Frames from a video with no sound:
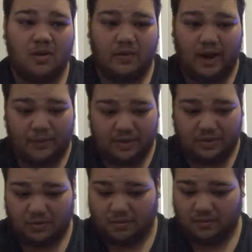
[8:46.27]
when I
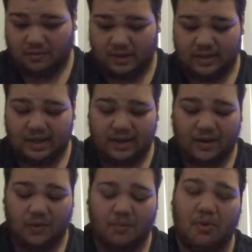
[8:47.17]
decided to
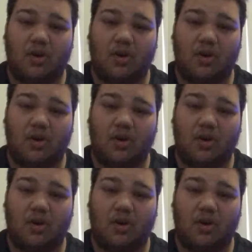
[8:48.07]
go to a